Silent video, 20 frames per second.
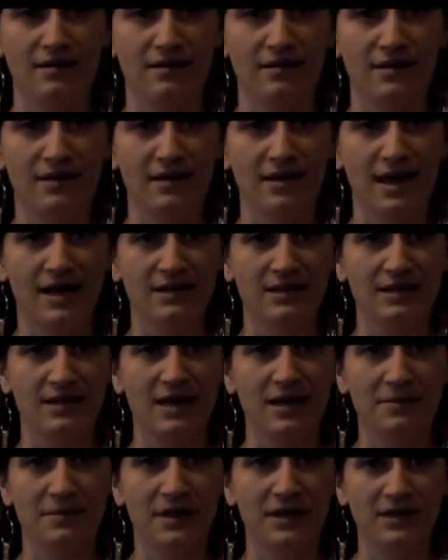the last
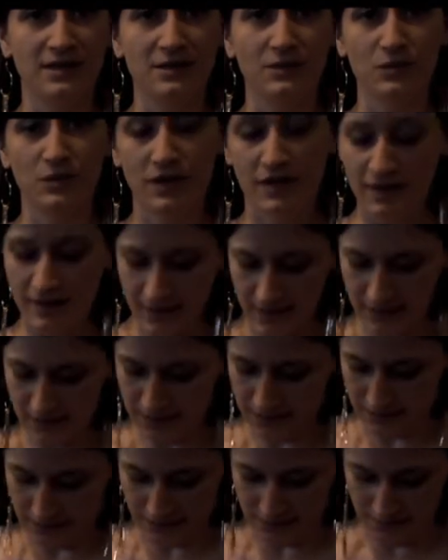time I did one of
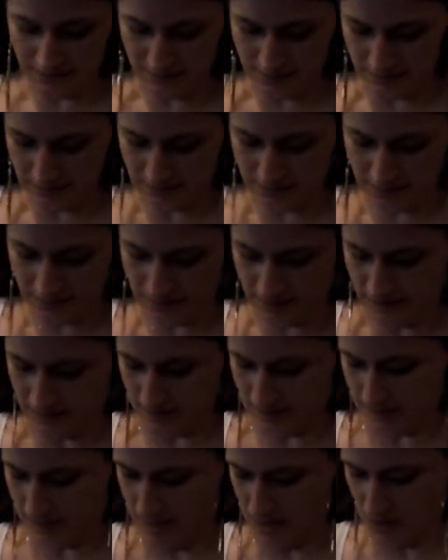these. Like,
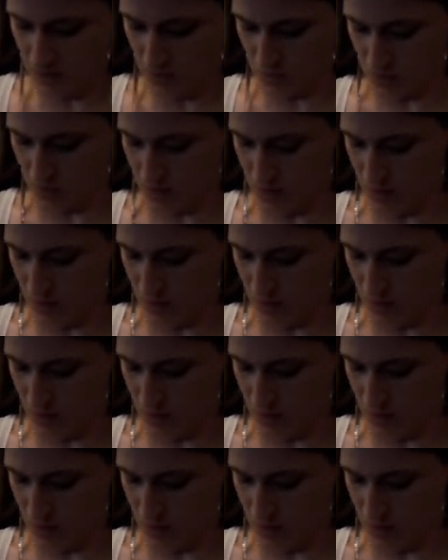now